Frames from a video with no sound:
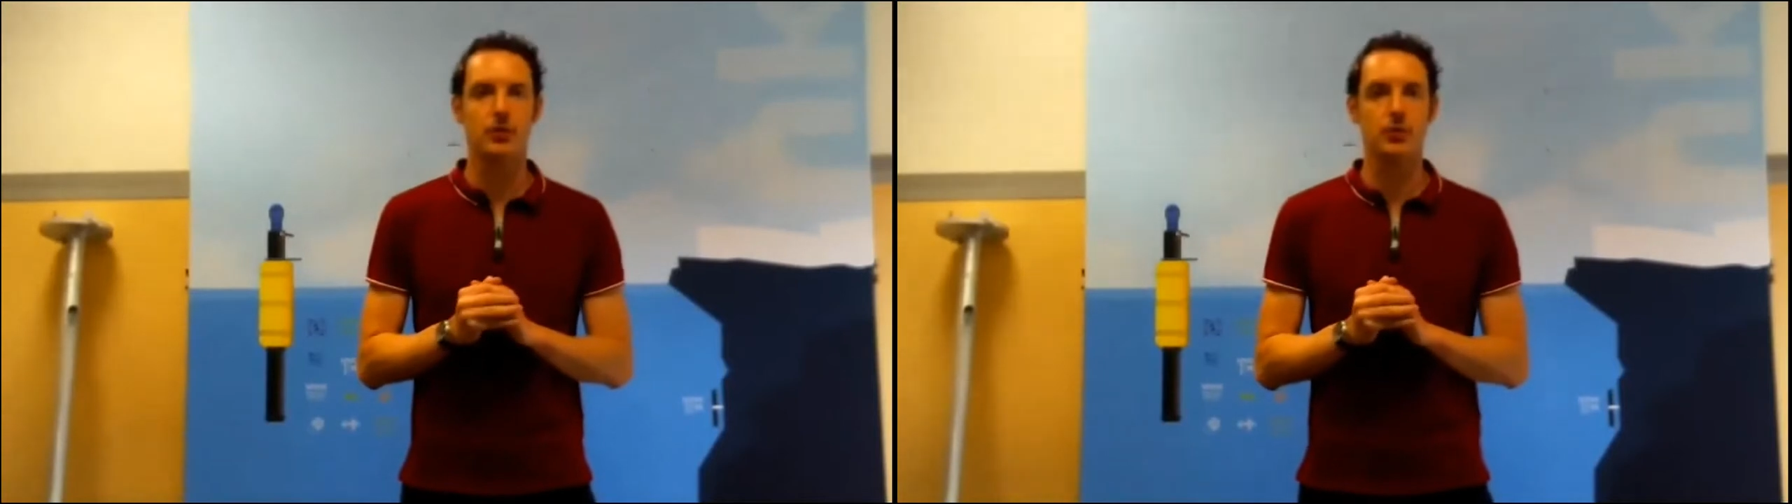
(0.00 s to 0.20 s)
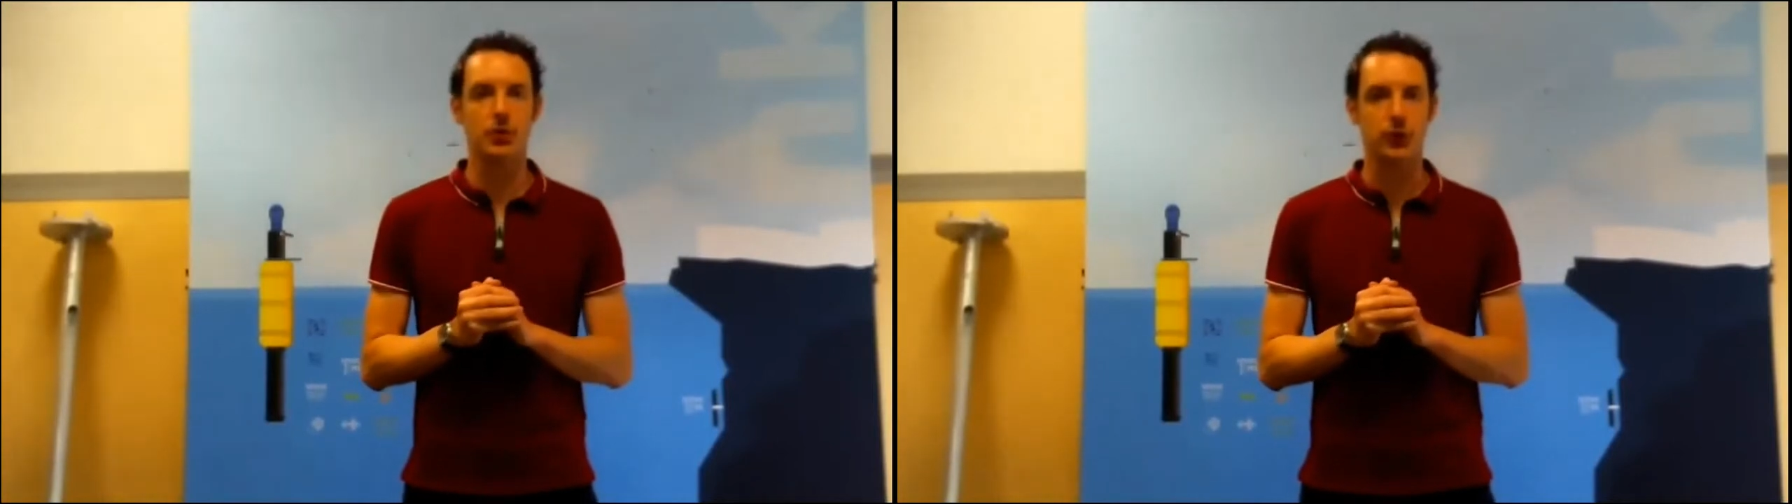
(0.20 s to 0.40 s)

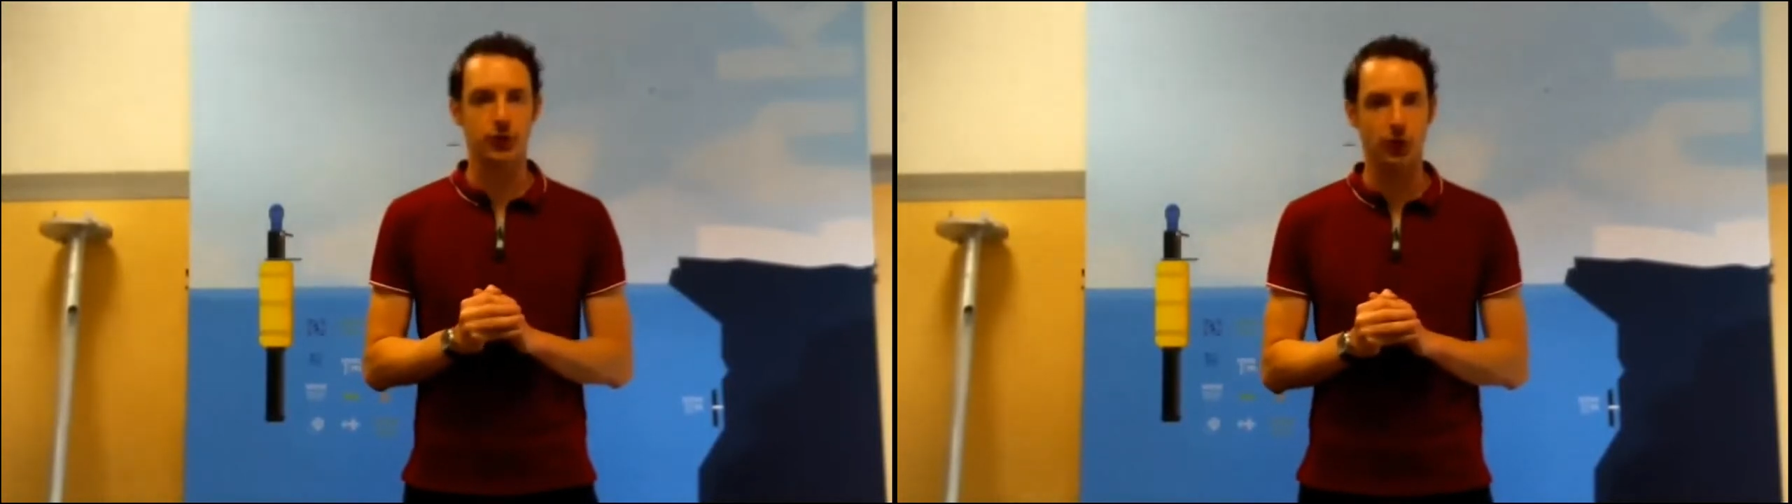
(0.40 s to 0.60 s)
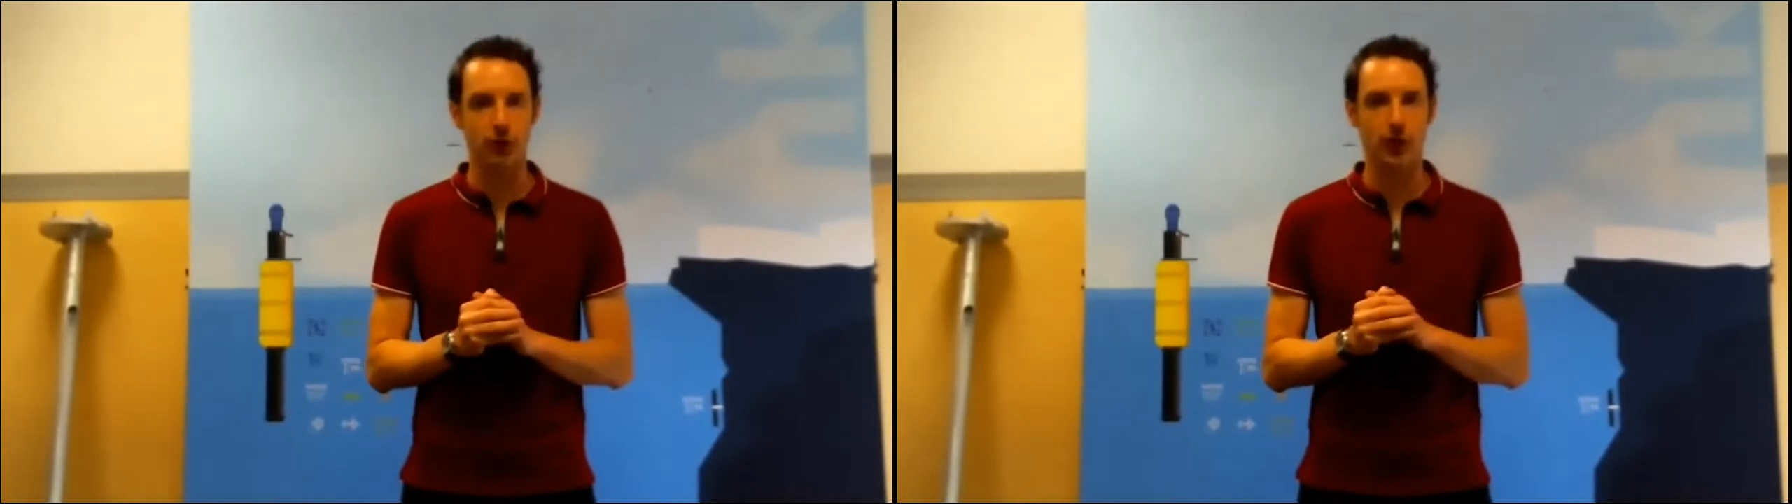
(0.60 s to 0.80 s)
to the
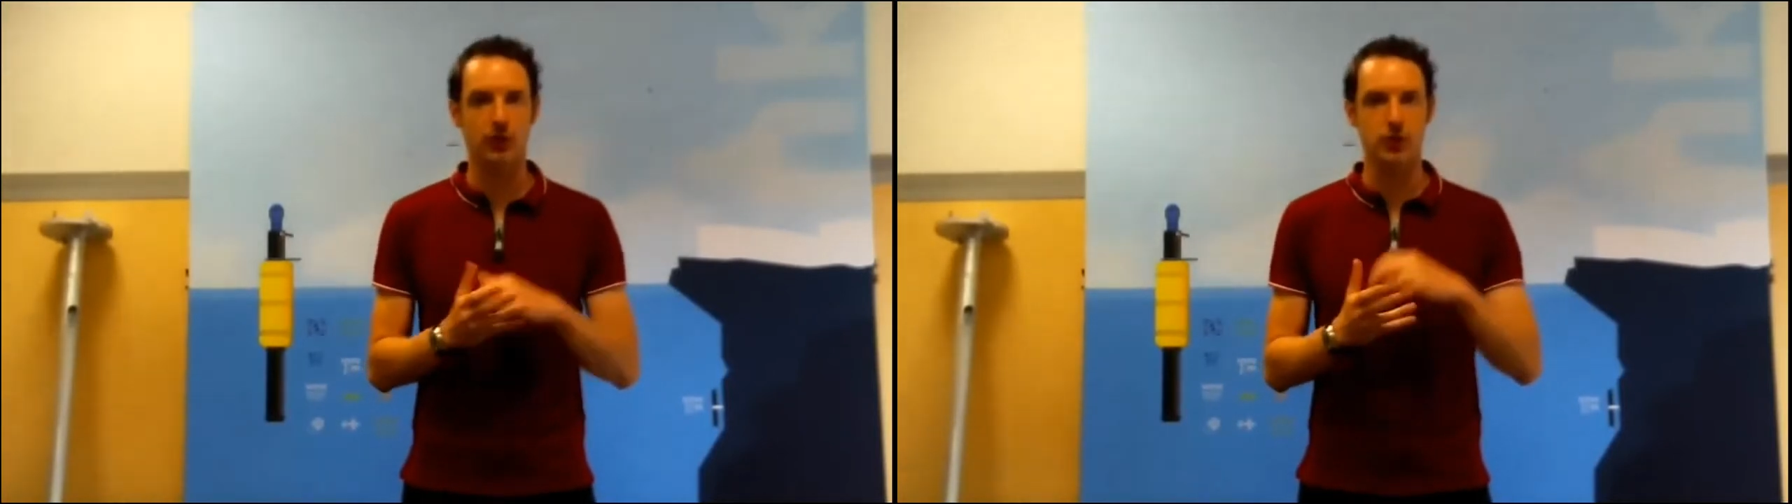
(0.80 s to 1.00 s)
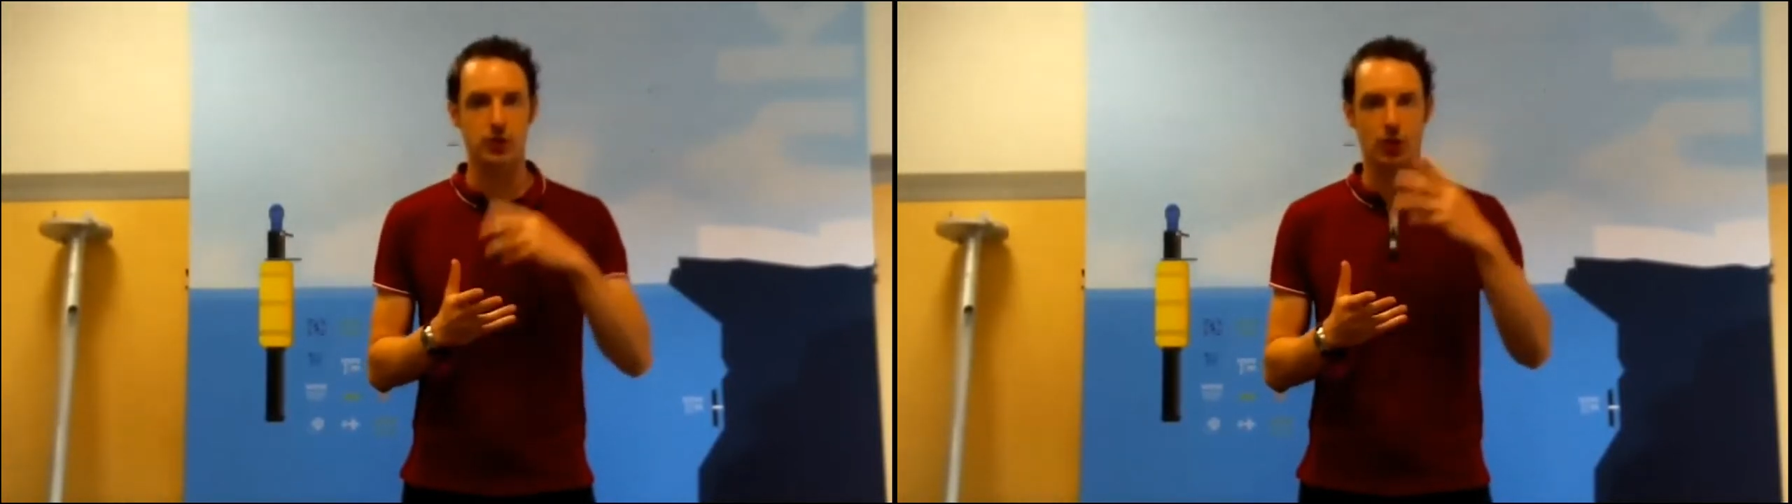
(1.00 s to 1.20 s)
sonde
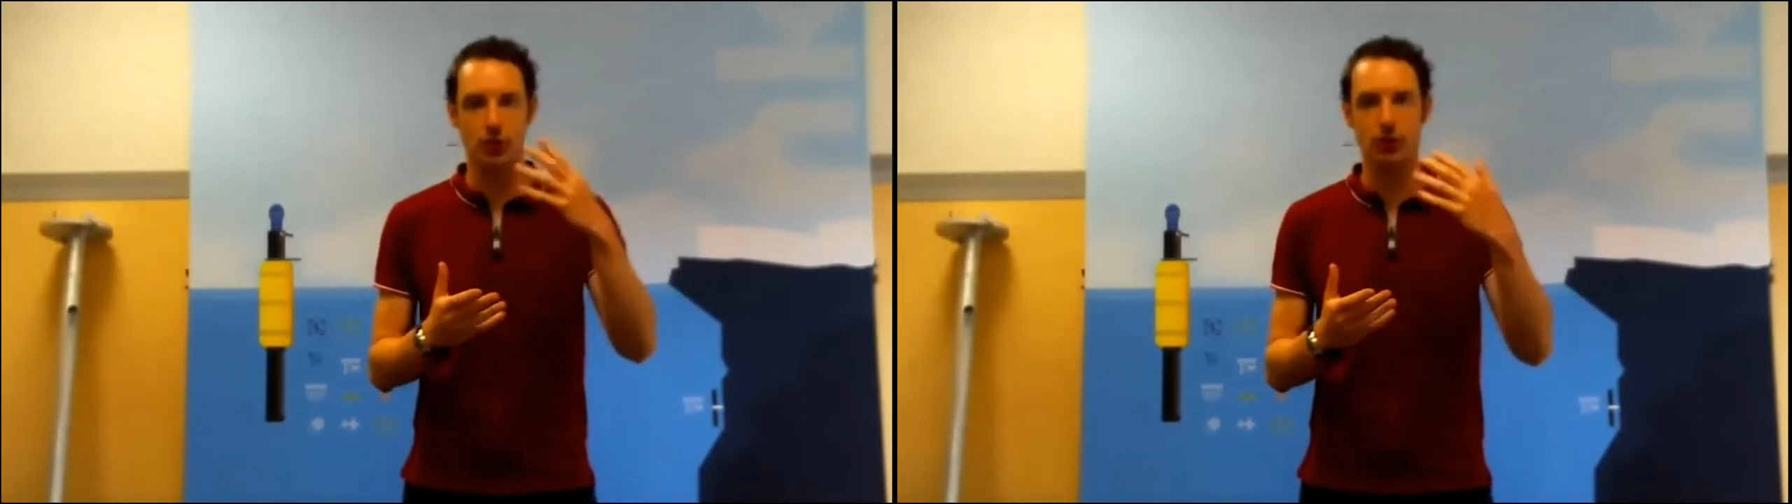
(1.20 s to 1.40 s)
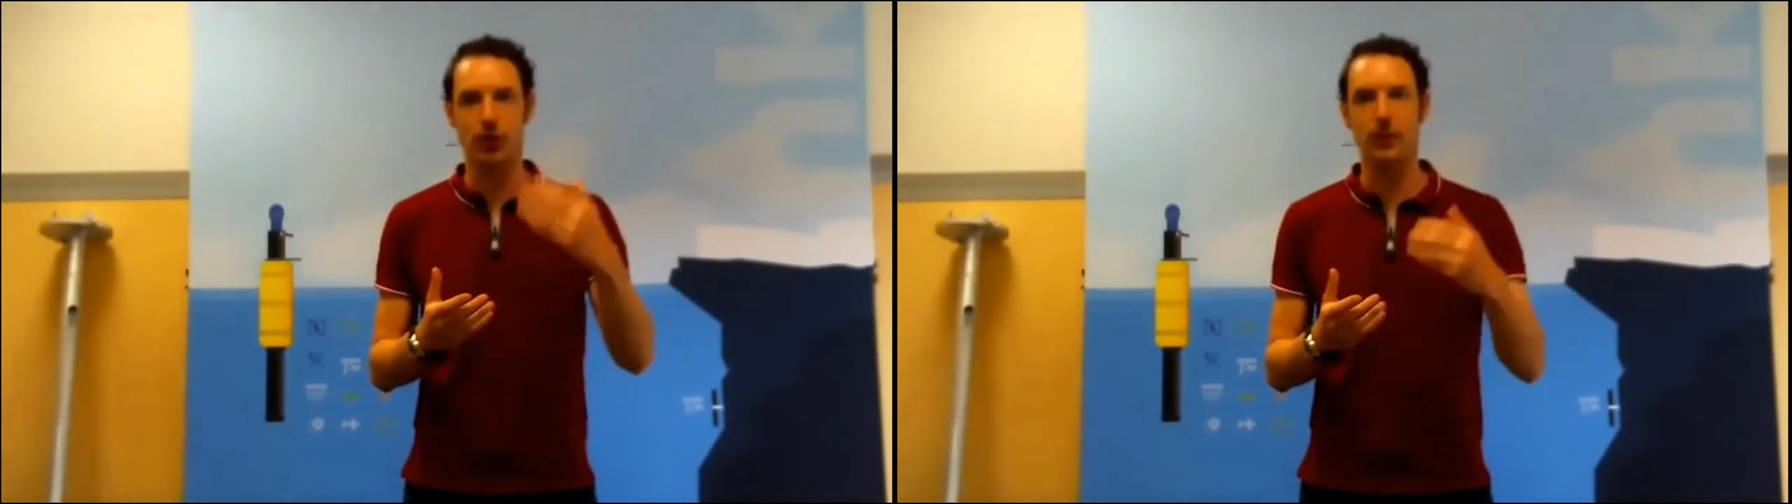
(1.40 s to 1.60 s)
and show you
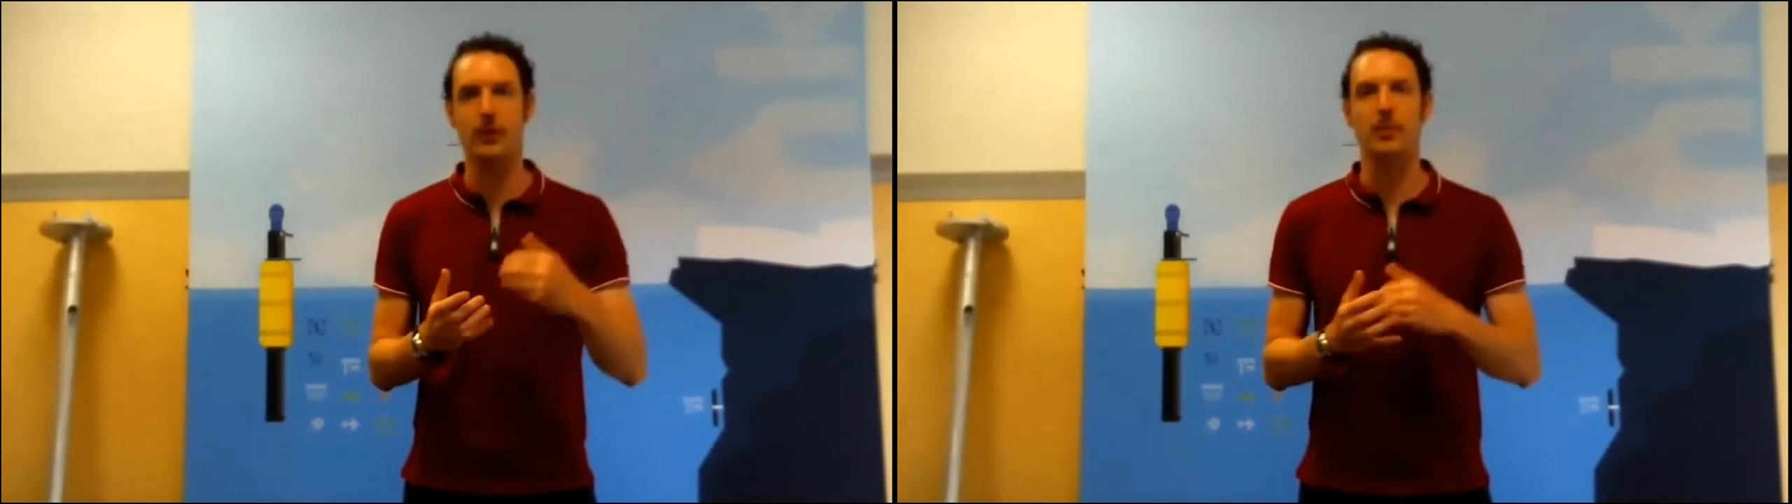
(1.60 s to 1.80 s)
some of the